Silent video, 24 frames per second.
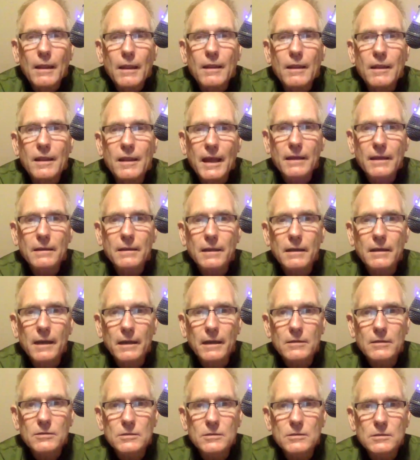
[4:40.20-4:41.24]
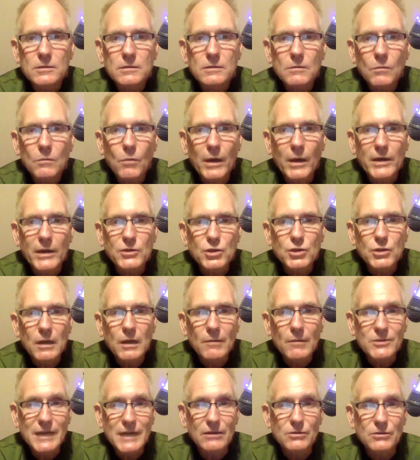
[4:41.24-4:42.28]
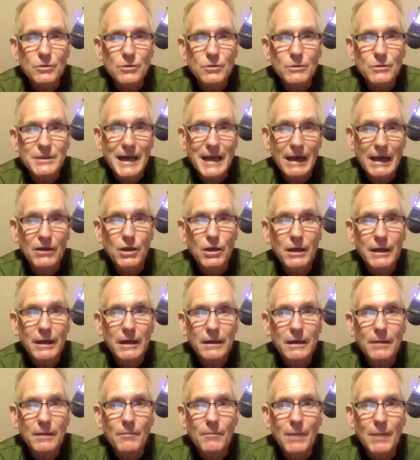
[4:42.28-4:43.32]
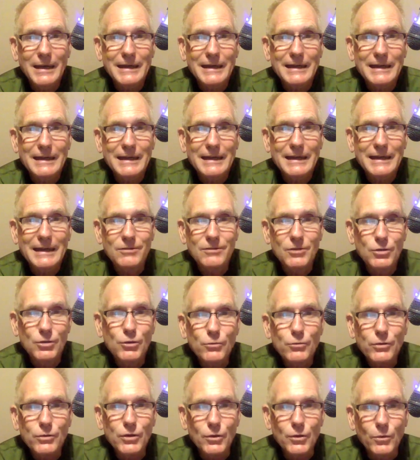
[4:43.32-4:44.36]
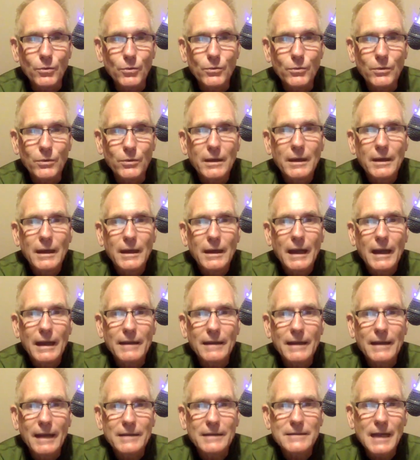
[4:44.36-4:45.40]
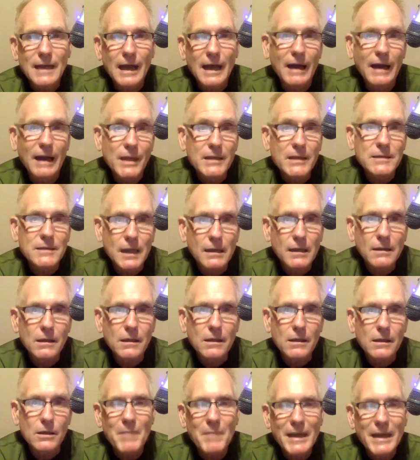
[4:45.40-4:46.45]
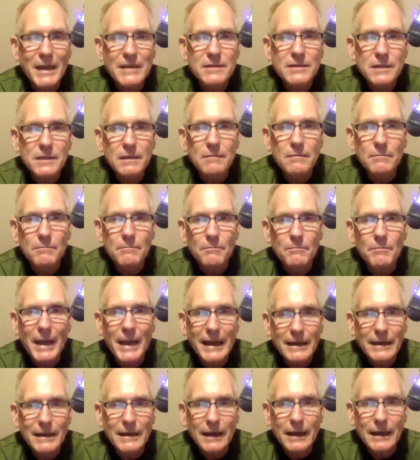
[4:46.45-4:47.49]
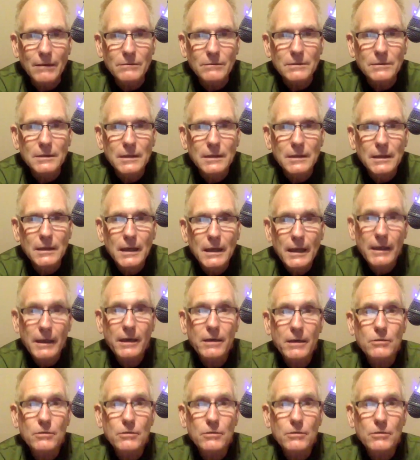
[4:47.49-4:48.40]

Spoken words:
Then the next question comes down to is how you're going to get the money to you. And that's I maintain a Mexican bank account, and I